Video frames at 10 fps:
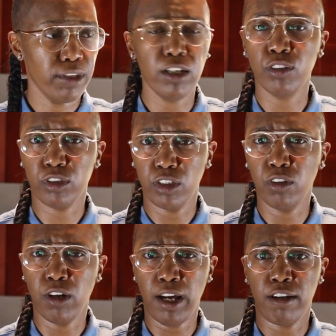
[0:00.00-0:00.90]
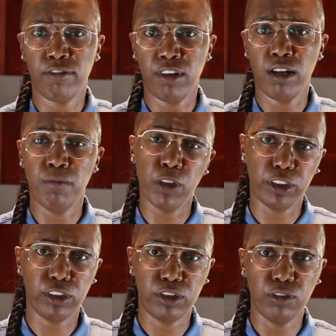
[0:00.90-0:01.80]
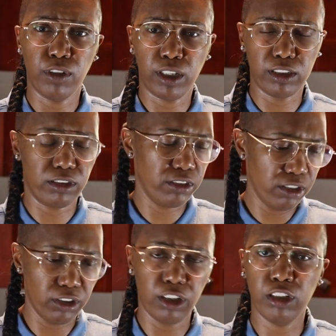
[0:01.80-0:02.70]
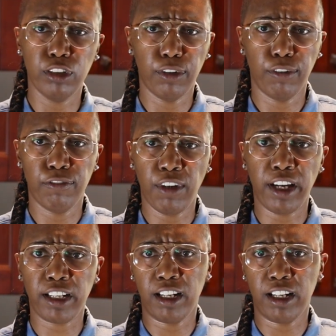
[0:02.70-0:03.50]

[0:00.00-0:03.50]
it'll still have moisture to it because it's still a little fat